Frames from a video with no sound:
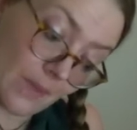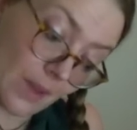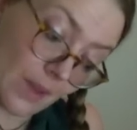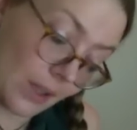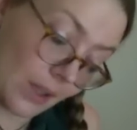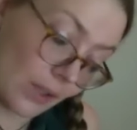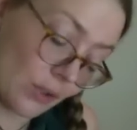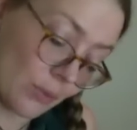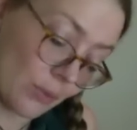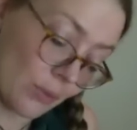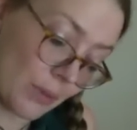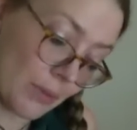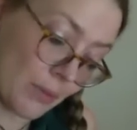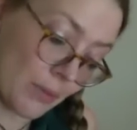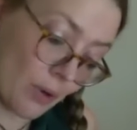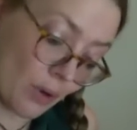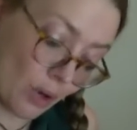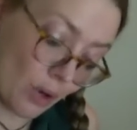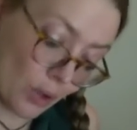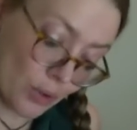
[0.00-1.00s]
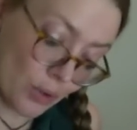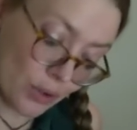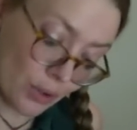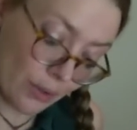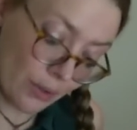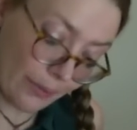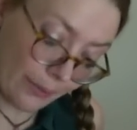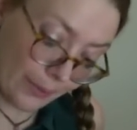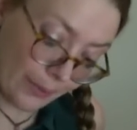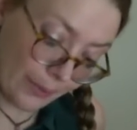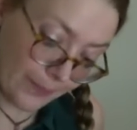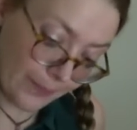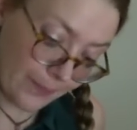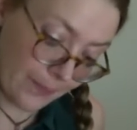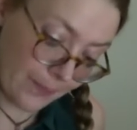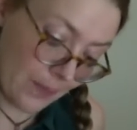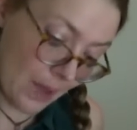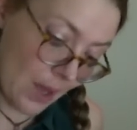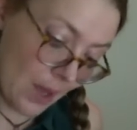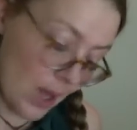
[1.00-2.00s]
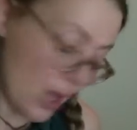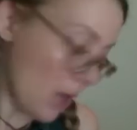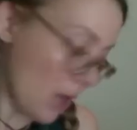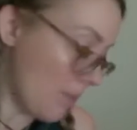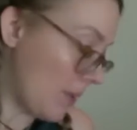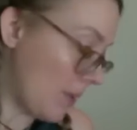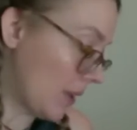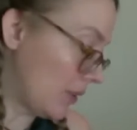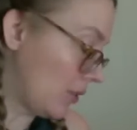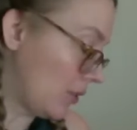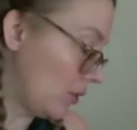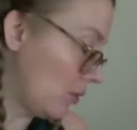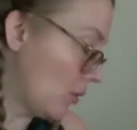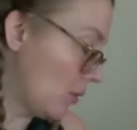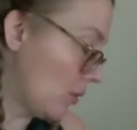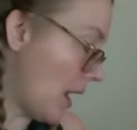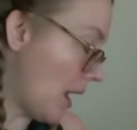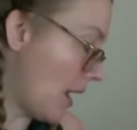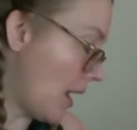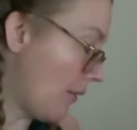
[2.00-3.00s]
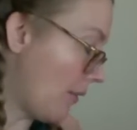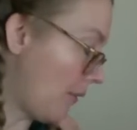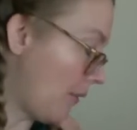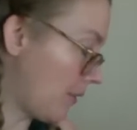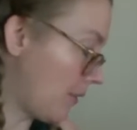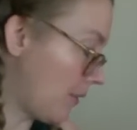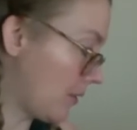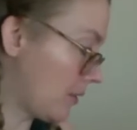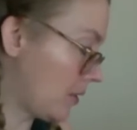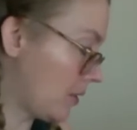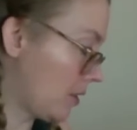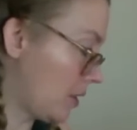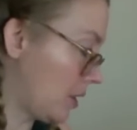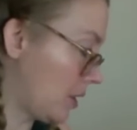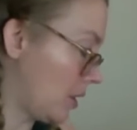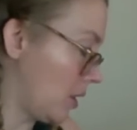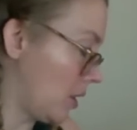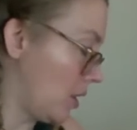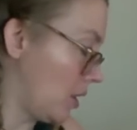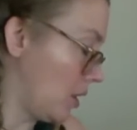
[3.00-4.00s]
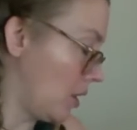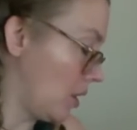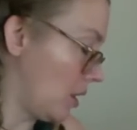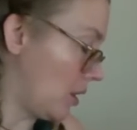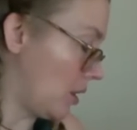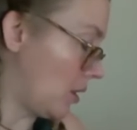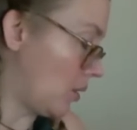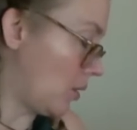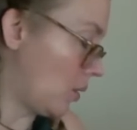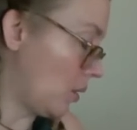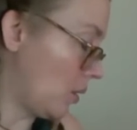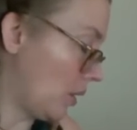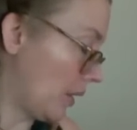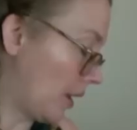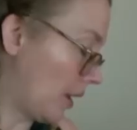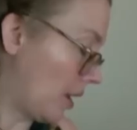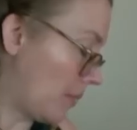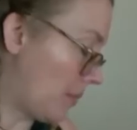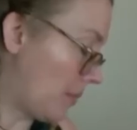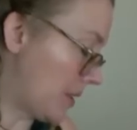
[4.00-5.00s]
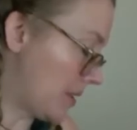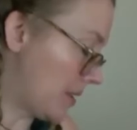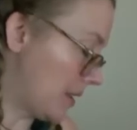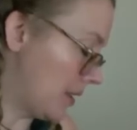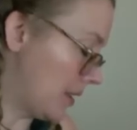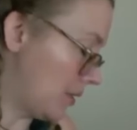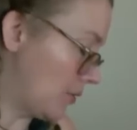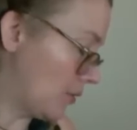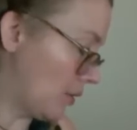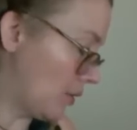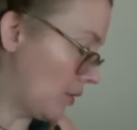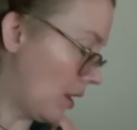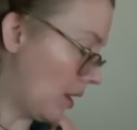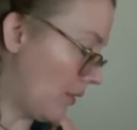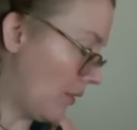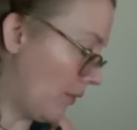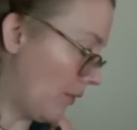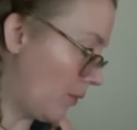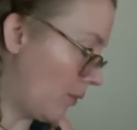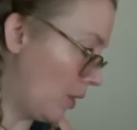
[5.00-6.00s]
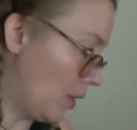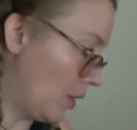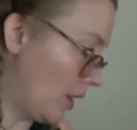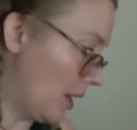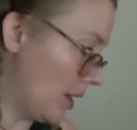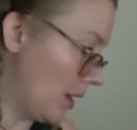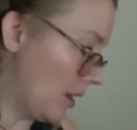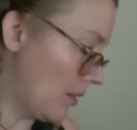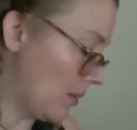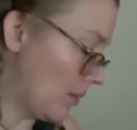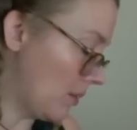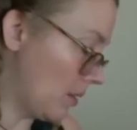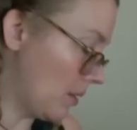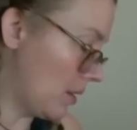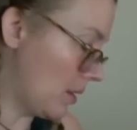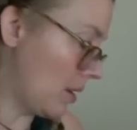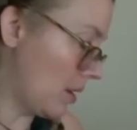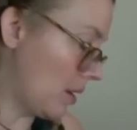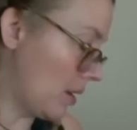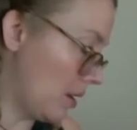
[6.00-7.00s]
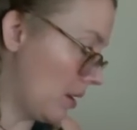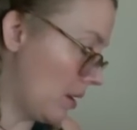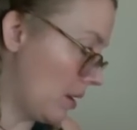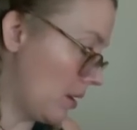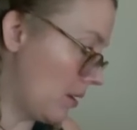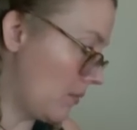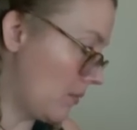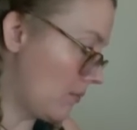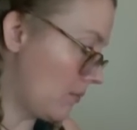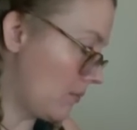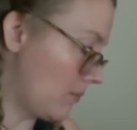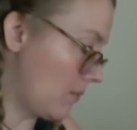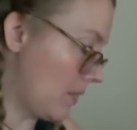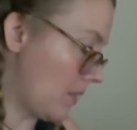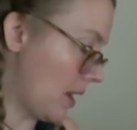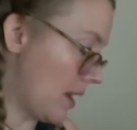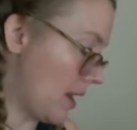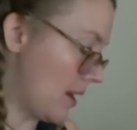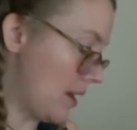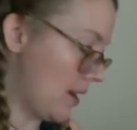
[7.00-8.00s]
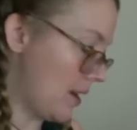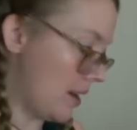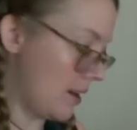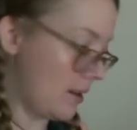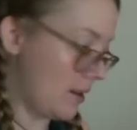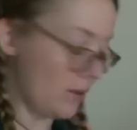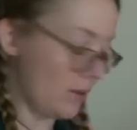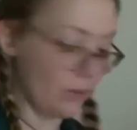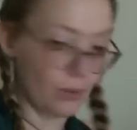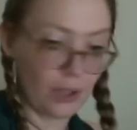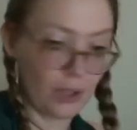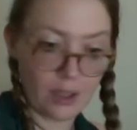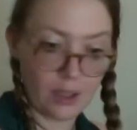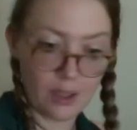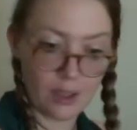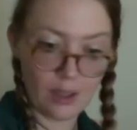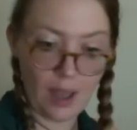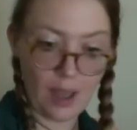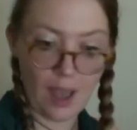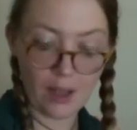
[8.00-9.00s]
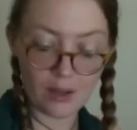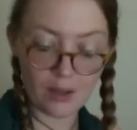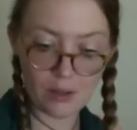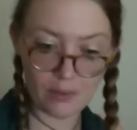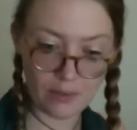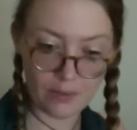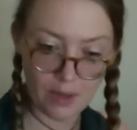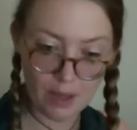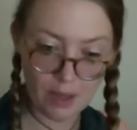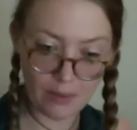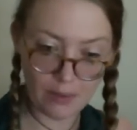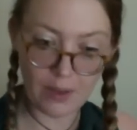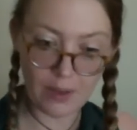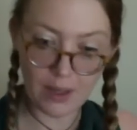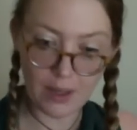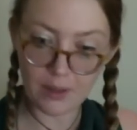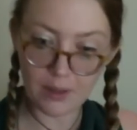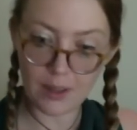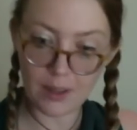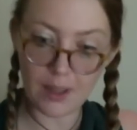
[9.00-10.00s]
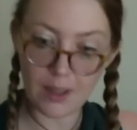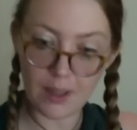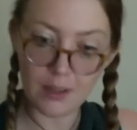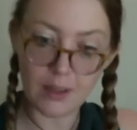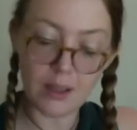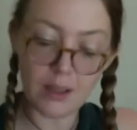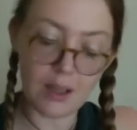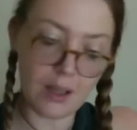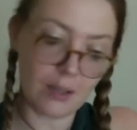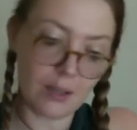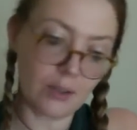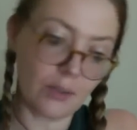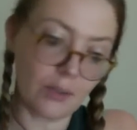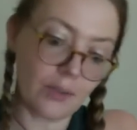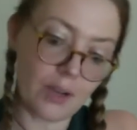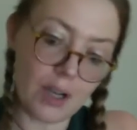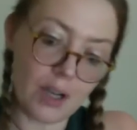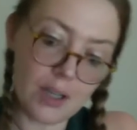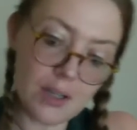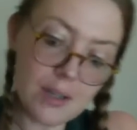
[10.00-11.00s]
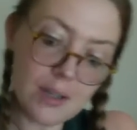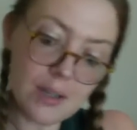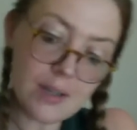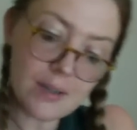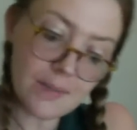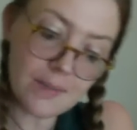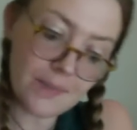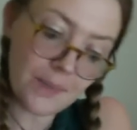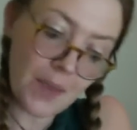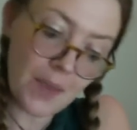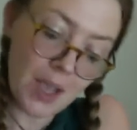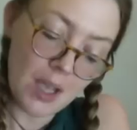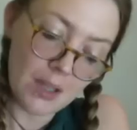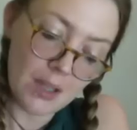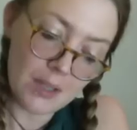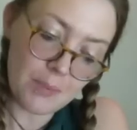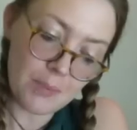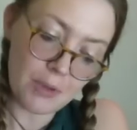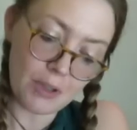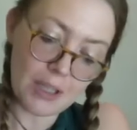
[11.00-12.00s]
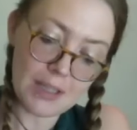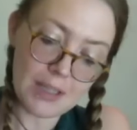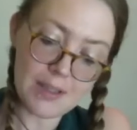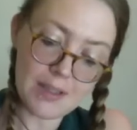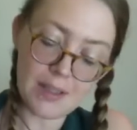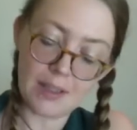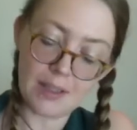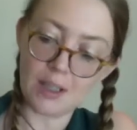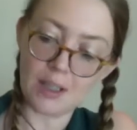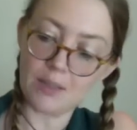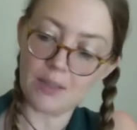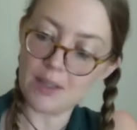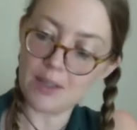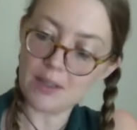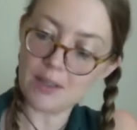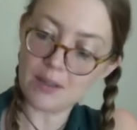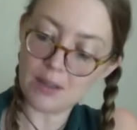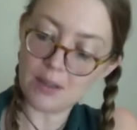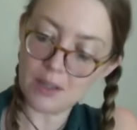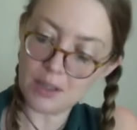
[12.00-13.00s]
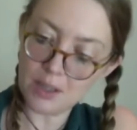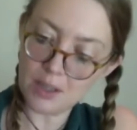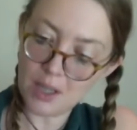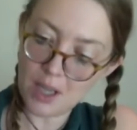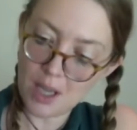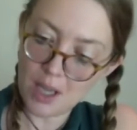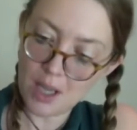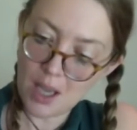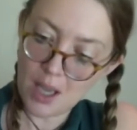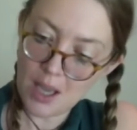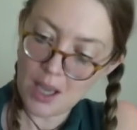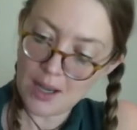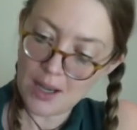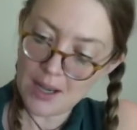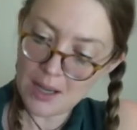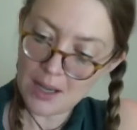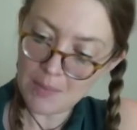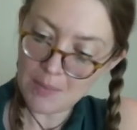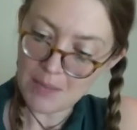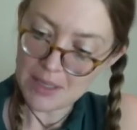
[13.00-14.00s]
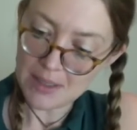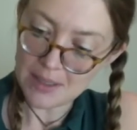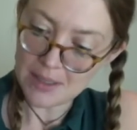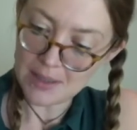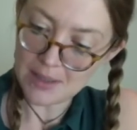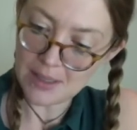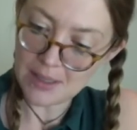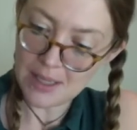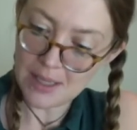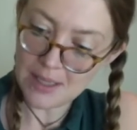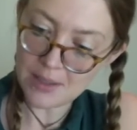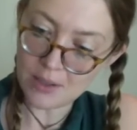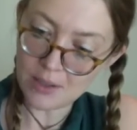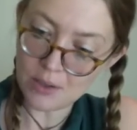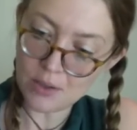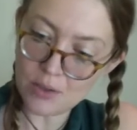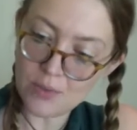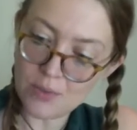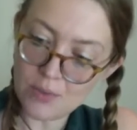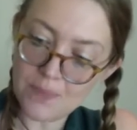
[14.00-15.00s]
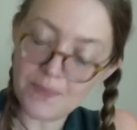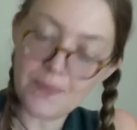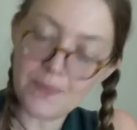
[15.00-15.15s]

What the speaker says: that you've been more closed off, but you have all the capacity to love fully and do the acts of love and act of kindness. Spirit, let's see the advice card. Nemesis, lessons.